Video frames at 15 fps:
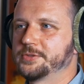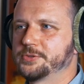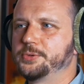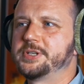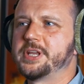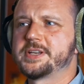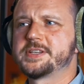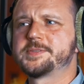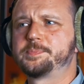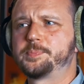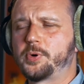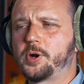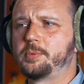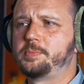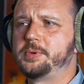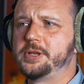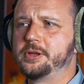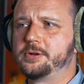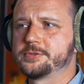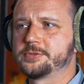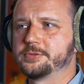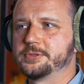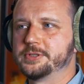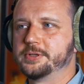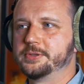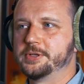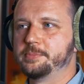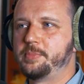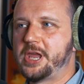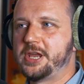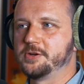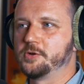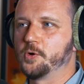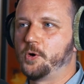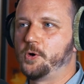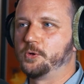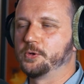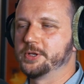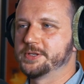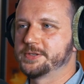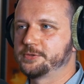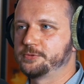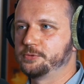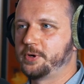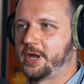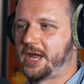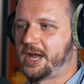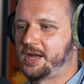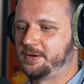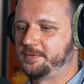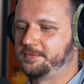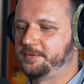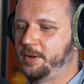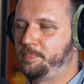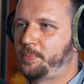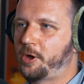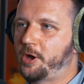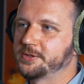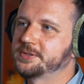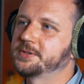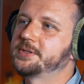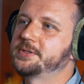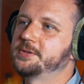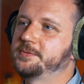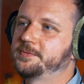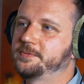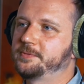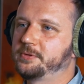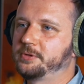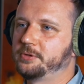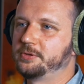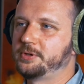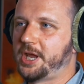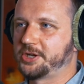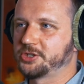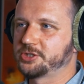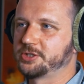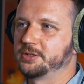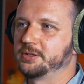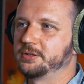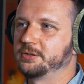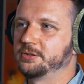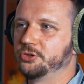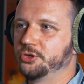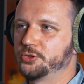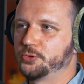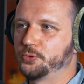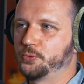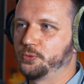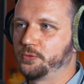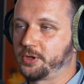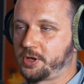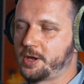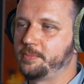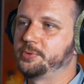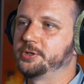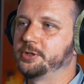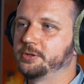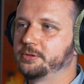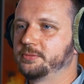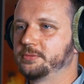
so, and that is probably also the the main goal is to have a positive connection to the company.